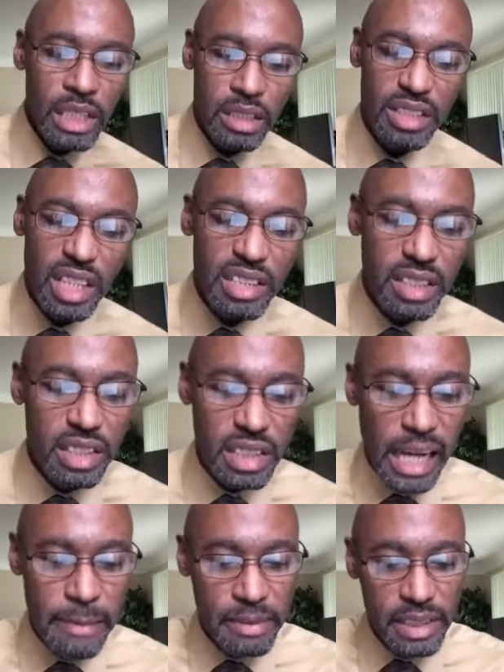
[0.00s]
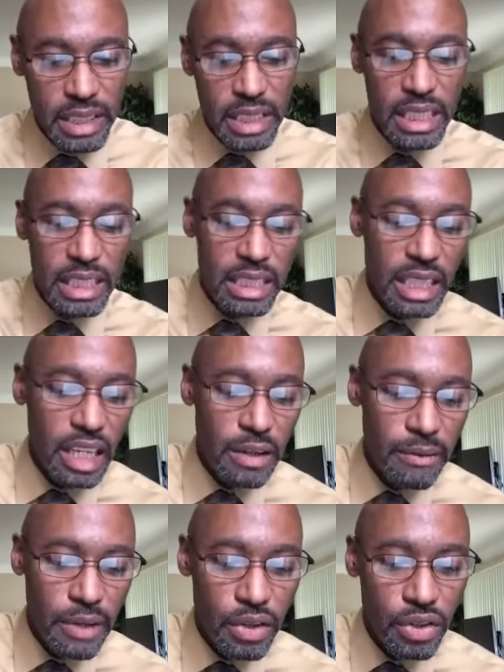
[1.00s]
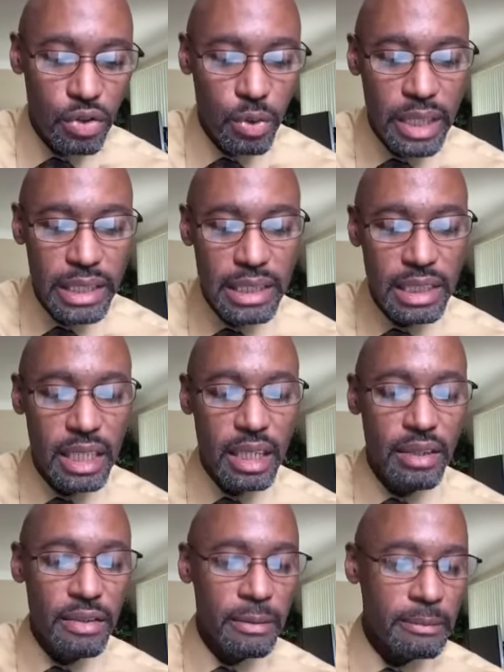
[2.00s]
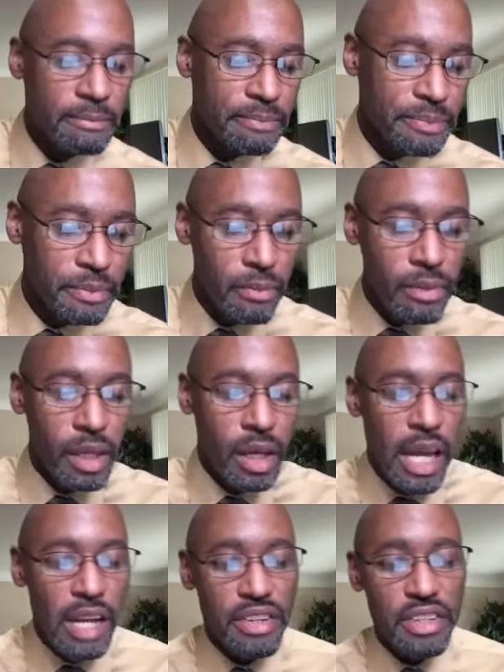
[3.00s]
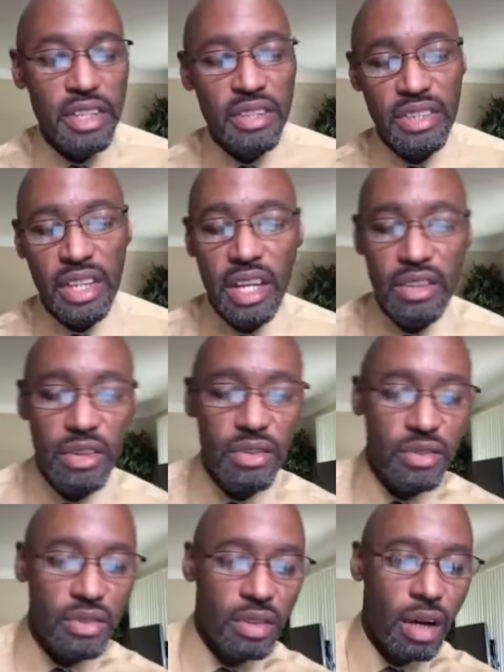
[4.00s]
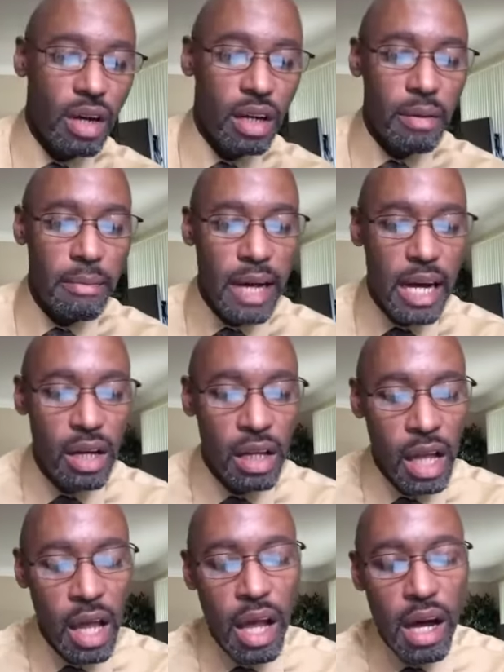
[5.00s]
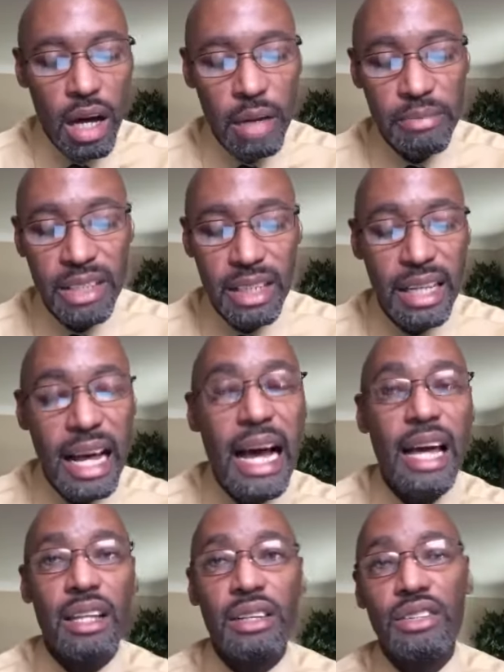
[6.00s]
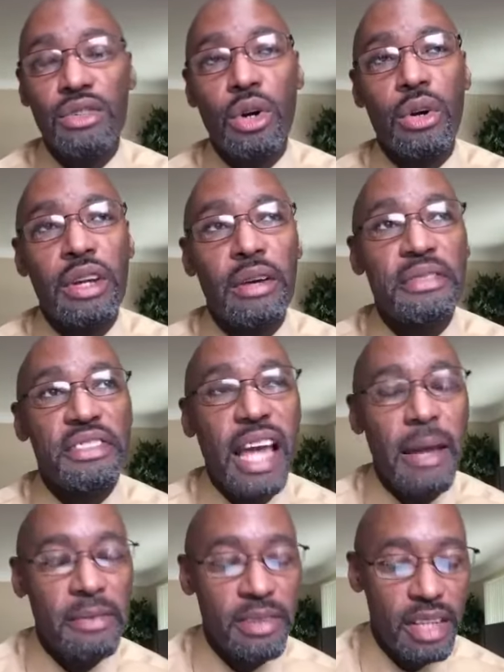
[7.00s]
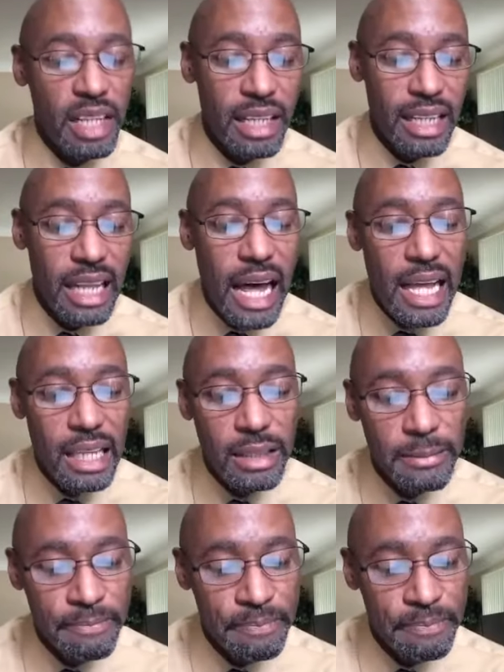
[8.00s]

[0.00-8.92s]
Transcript: Judges chapter 16, verse 20 says, and she says, it's talking about um, Delilah, story of Samson and Delilah.